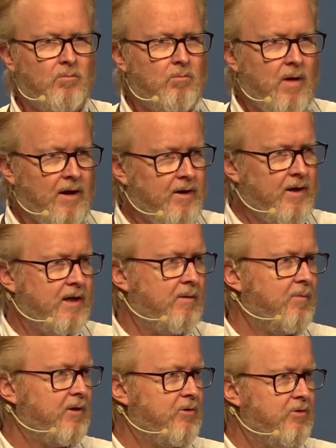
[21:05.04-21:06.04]
Monday,
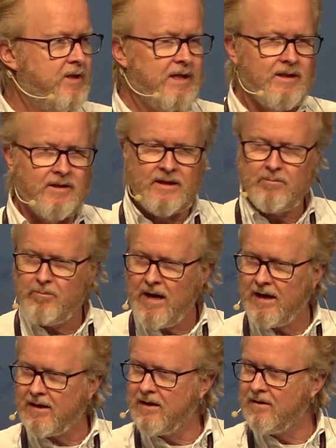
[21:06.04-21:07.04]
but you didn't get
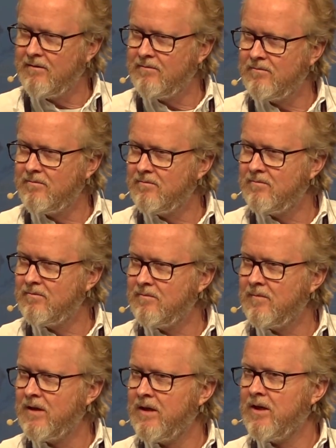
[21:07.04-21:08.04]
back.
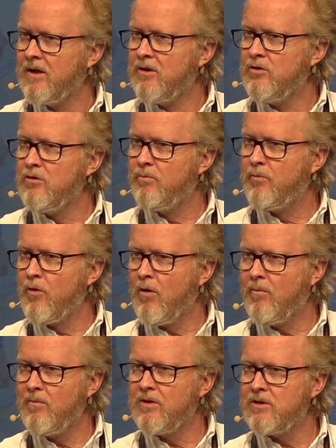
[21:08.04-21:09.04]
You
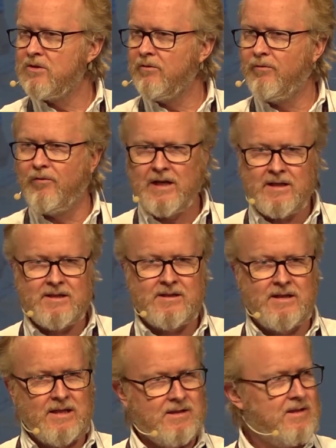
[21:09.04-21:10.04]
promised to fix
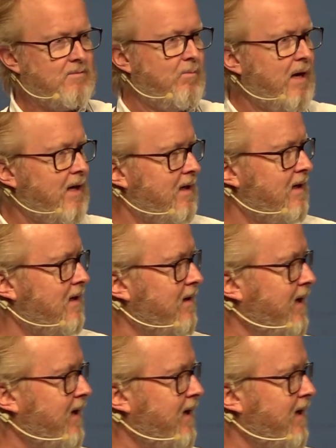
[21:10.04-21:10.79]
this by